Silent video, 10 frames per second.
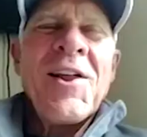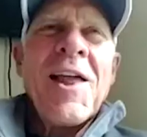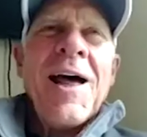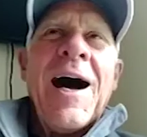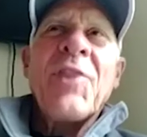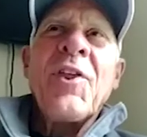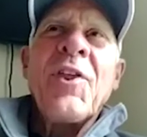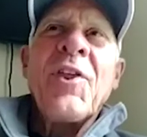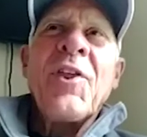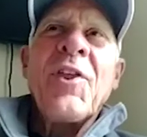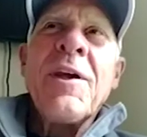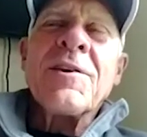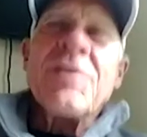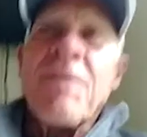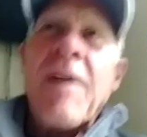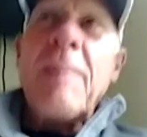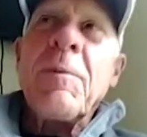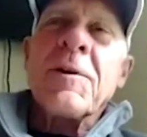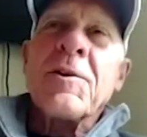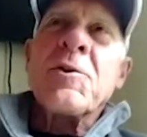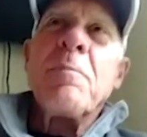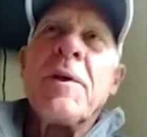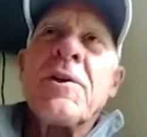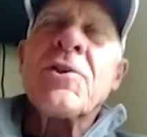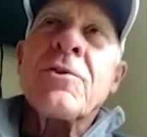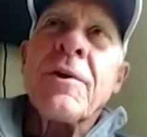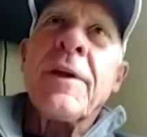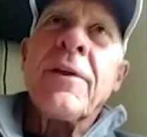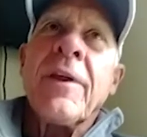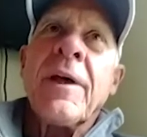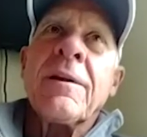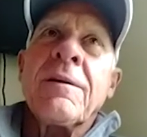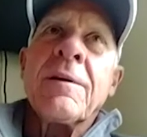I think it's a fabulous ministry that uh,